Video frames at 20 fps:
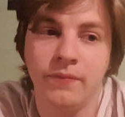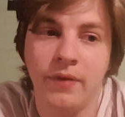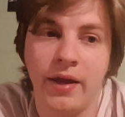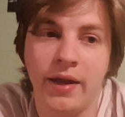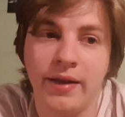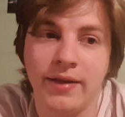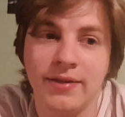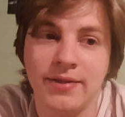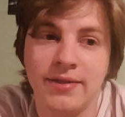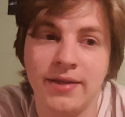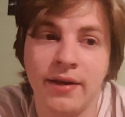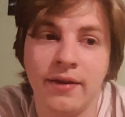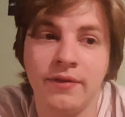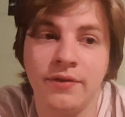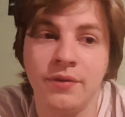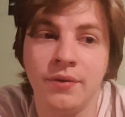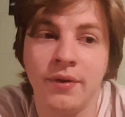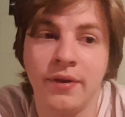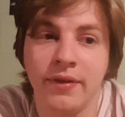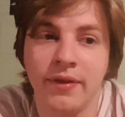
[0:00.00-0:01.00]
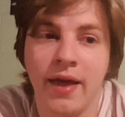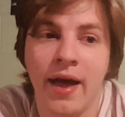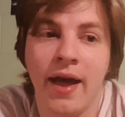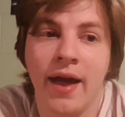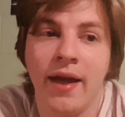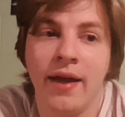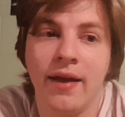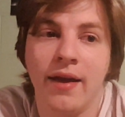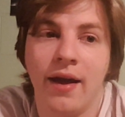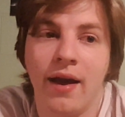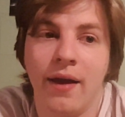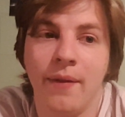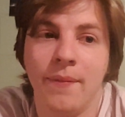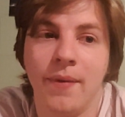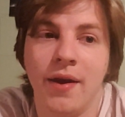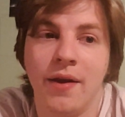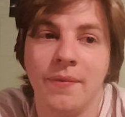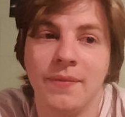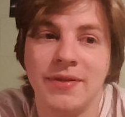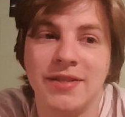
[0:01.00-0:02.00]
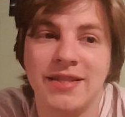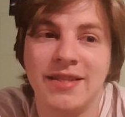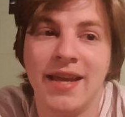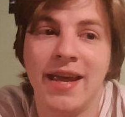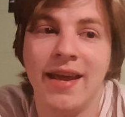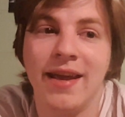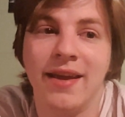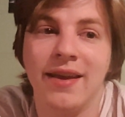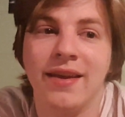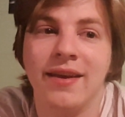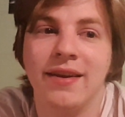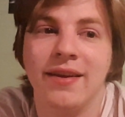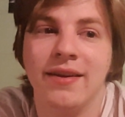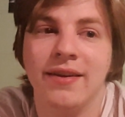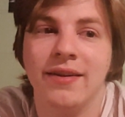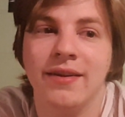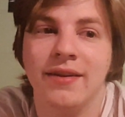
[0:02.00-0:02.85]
And instead of doing that, I made a mistake.